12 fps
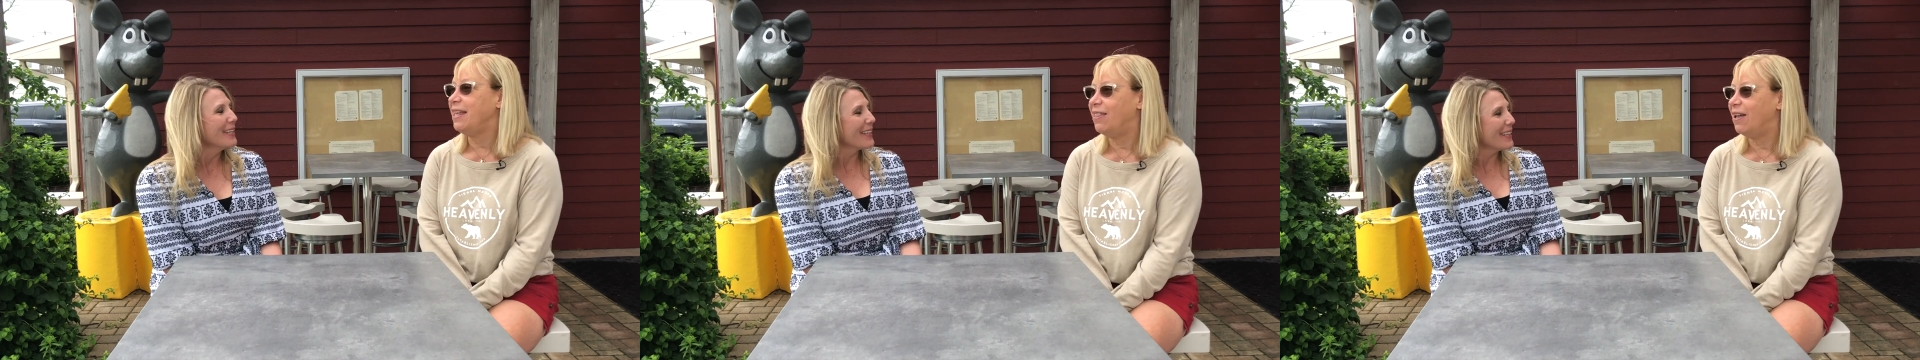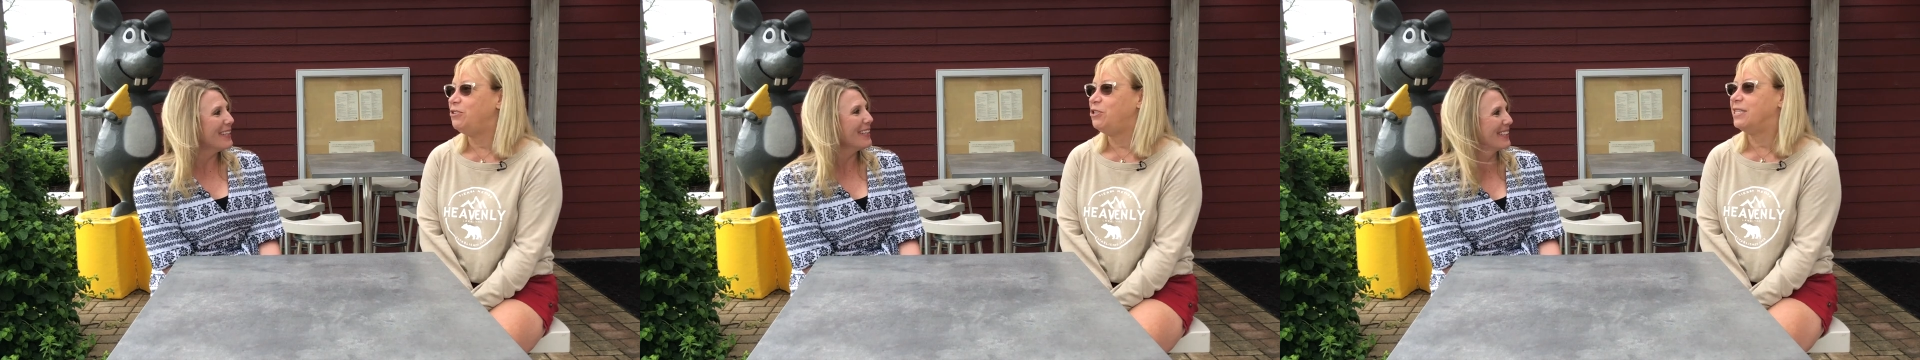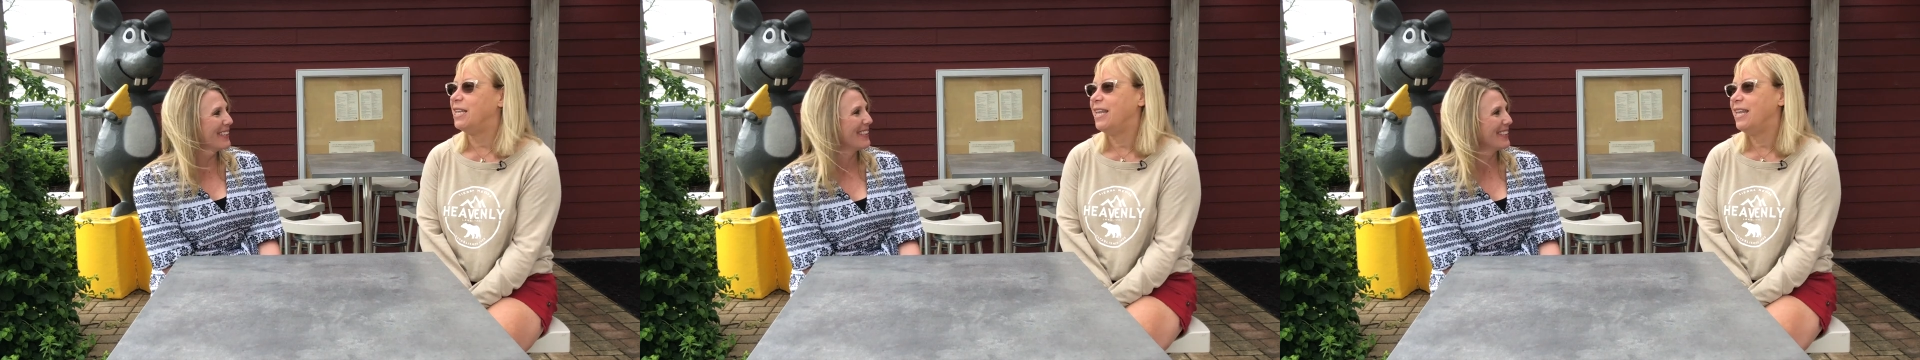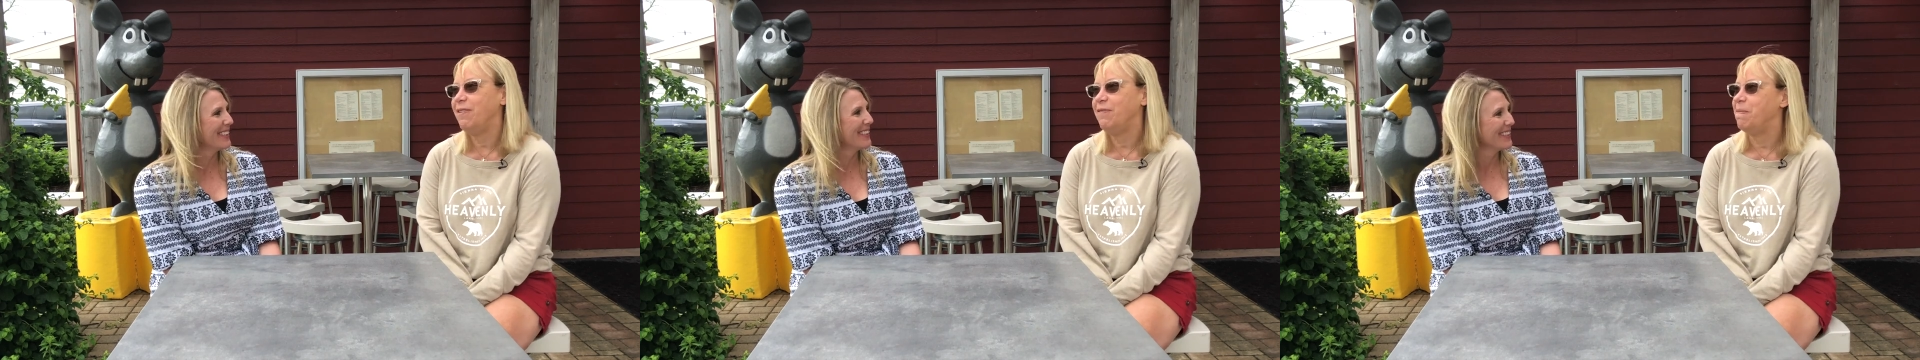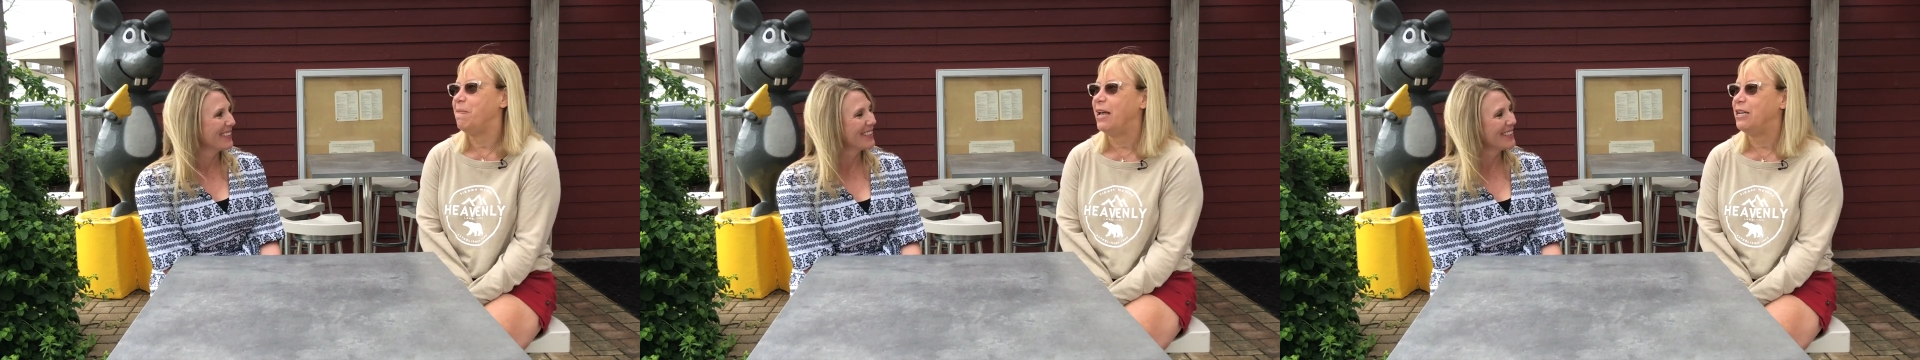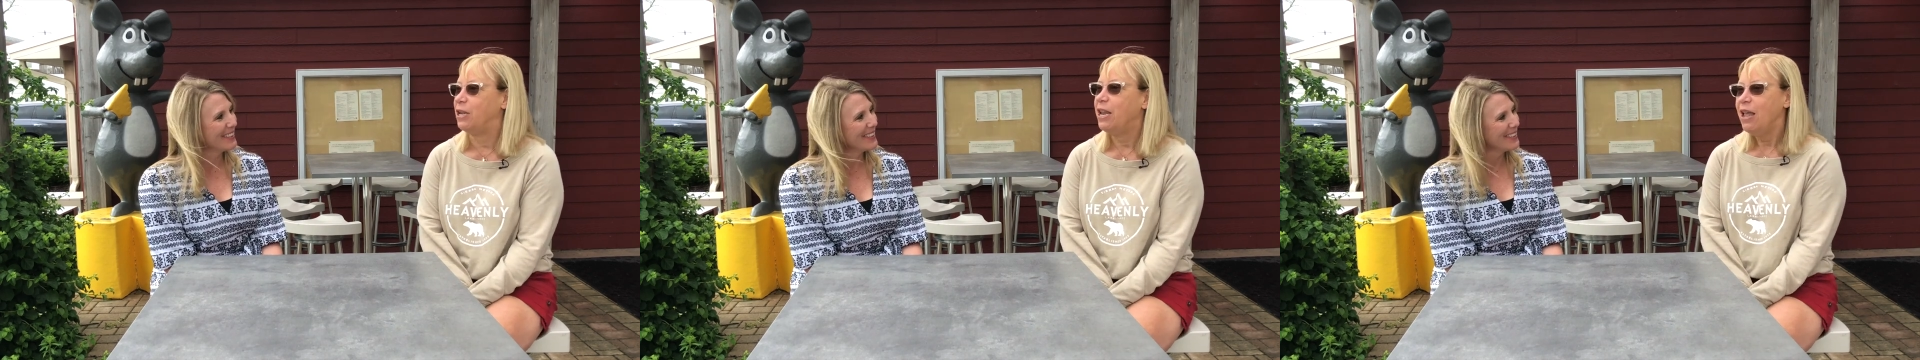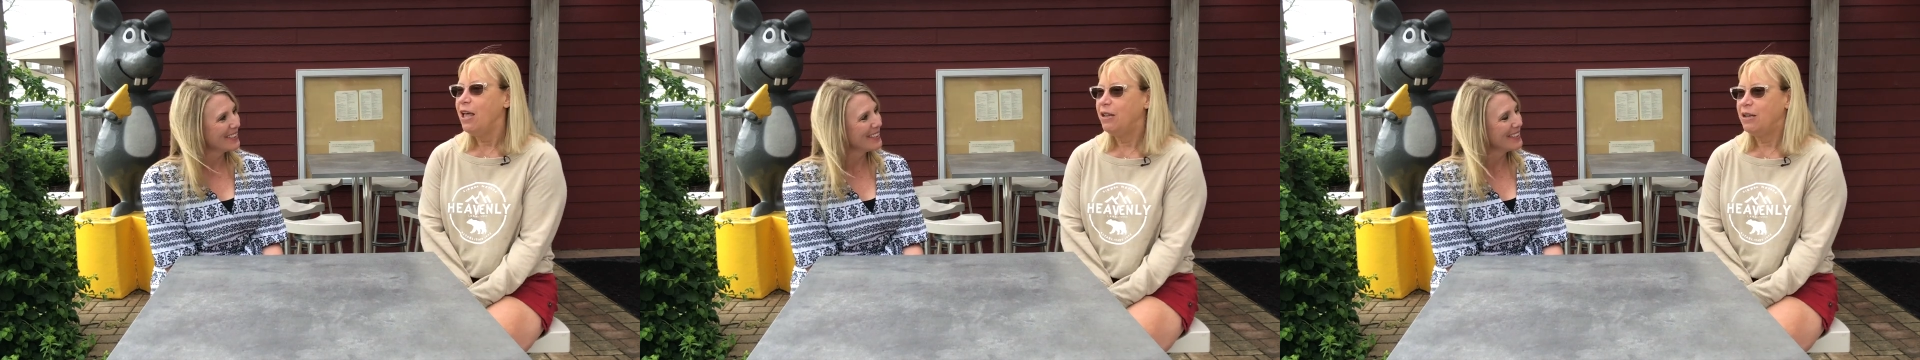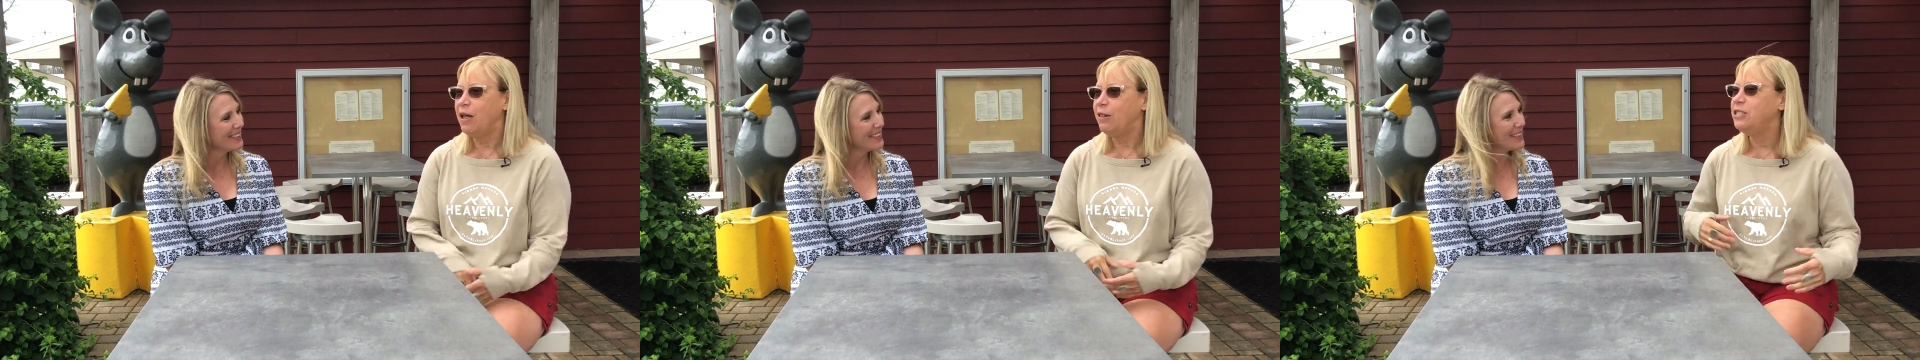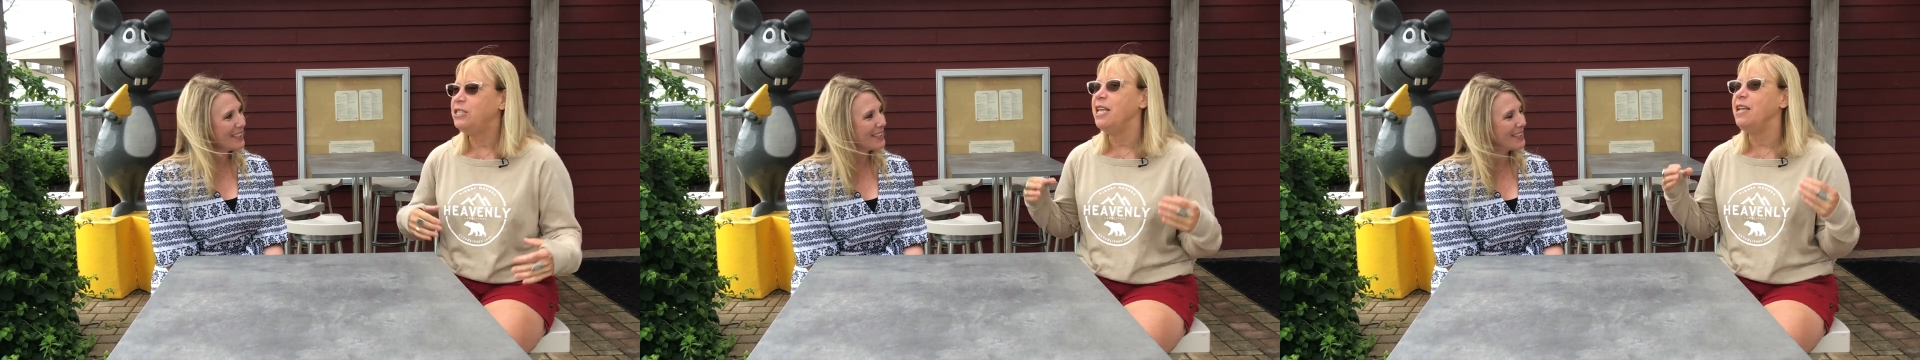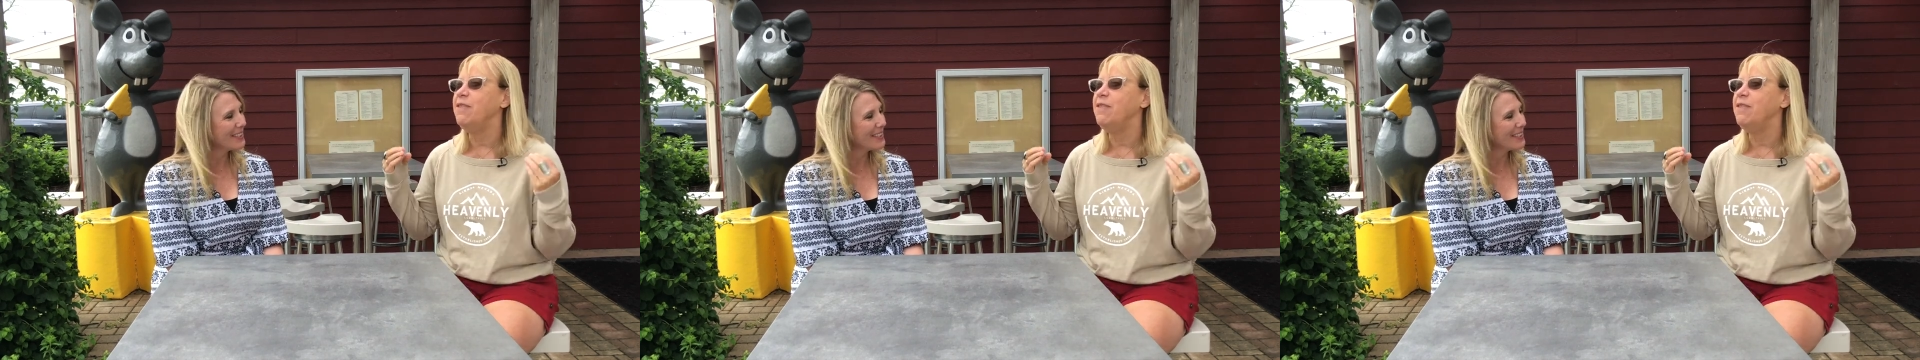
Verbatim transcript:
Speaker 1: love cheese. I can't even imagine. Just think